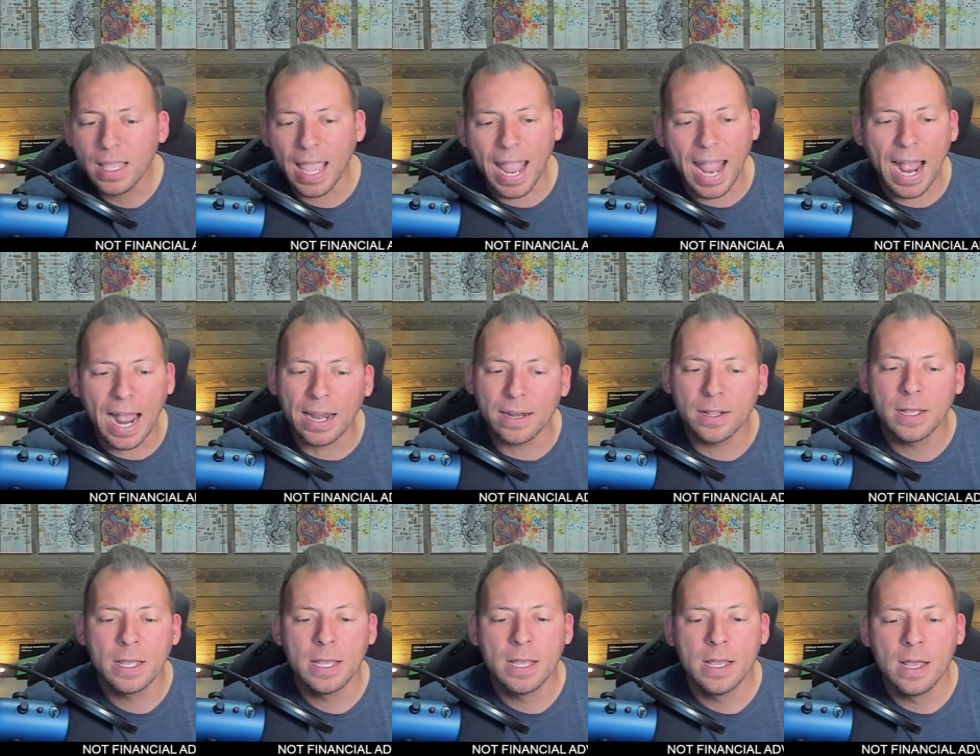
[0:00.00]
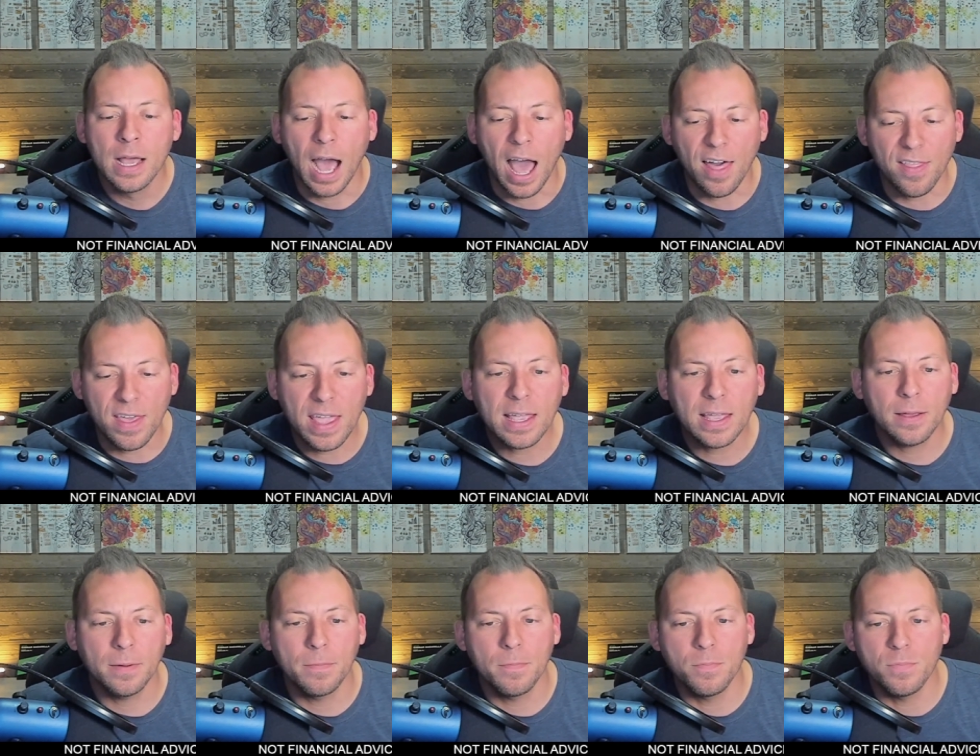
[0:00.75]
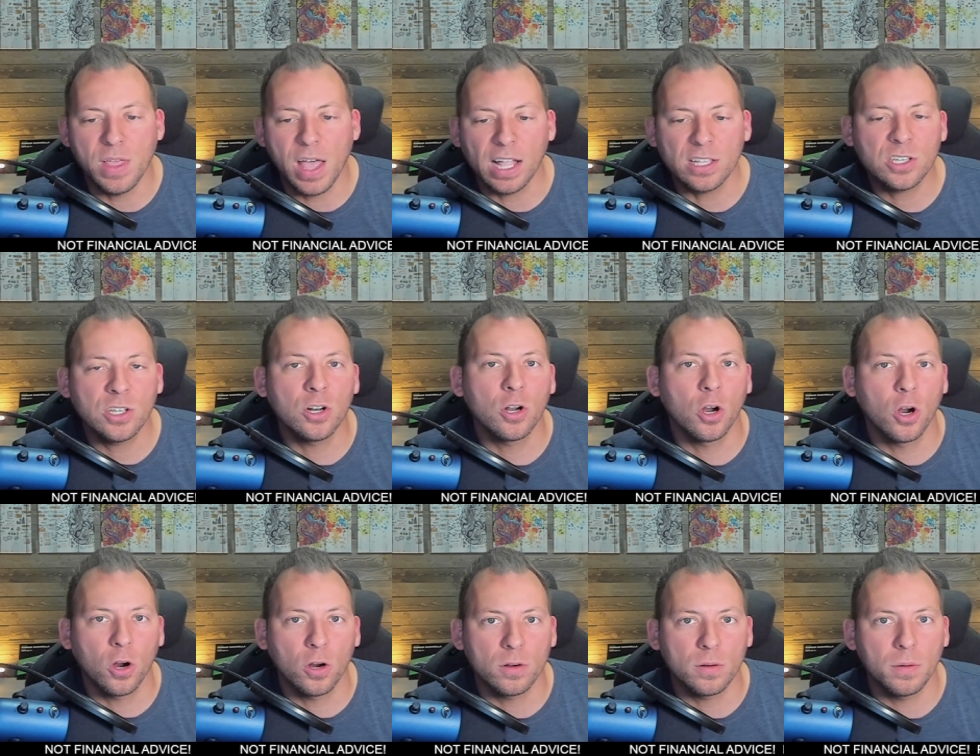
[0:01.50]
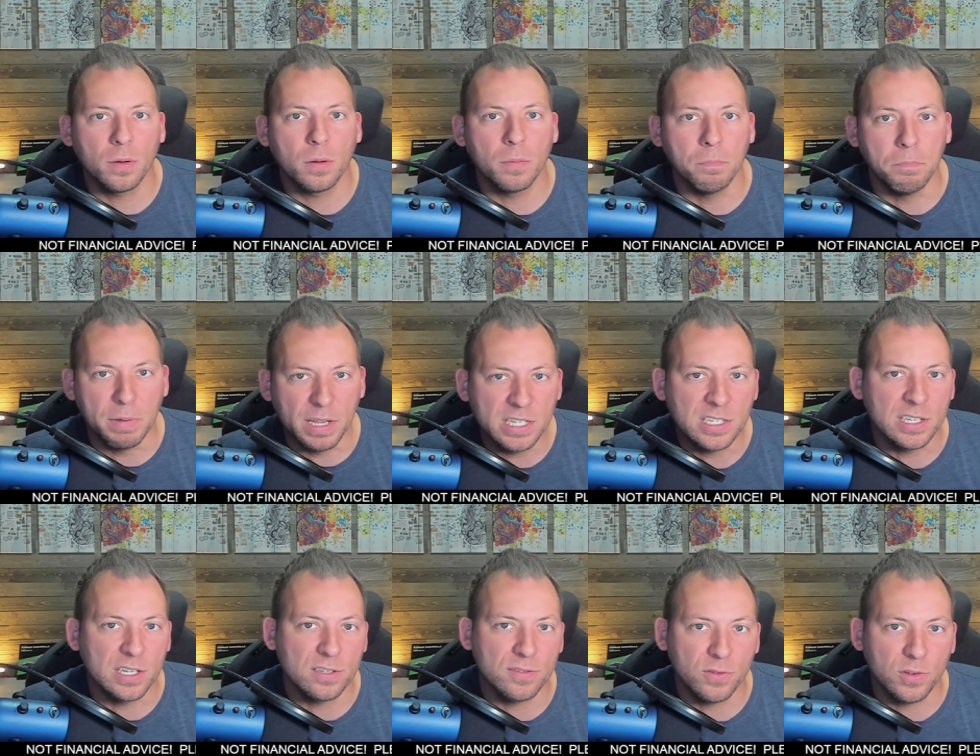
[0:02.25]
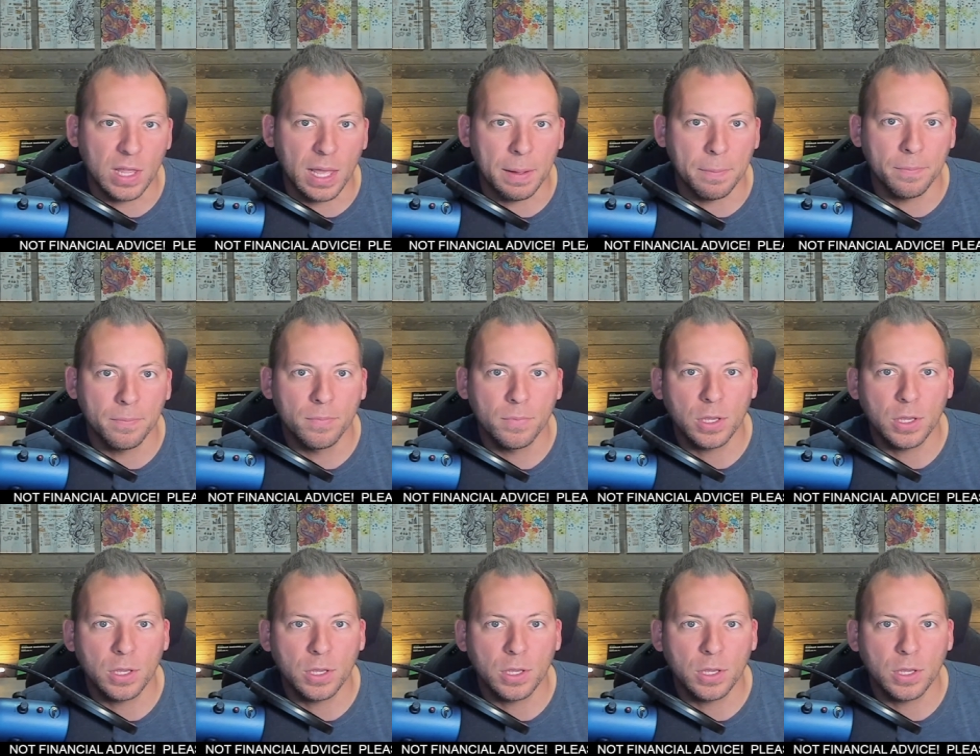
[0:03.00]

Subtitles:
And I think that's going to hurt business for them.